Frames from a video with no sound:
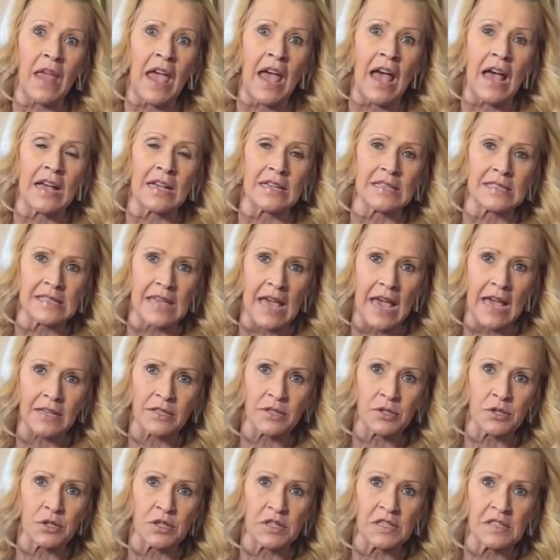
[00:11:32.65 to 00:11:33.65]
has
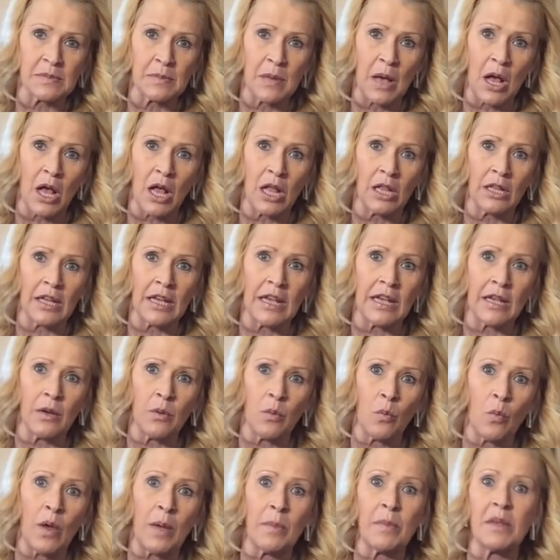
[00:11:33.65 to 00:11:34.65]
extra small
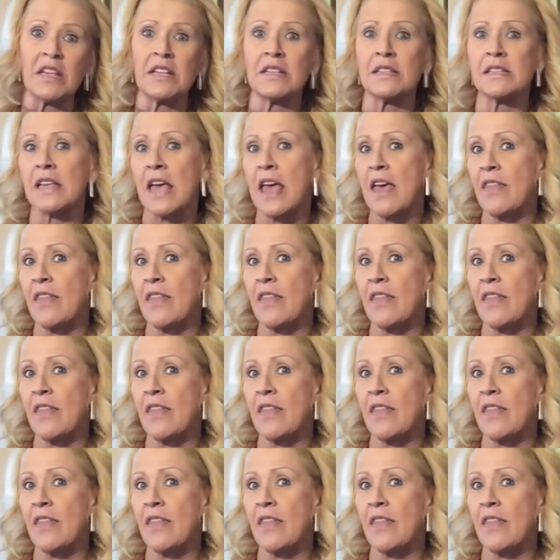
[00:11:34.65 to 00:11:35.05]
in women's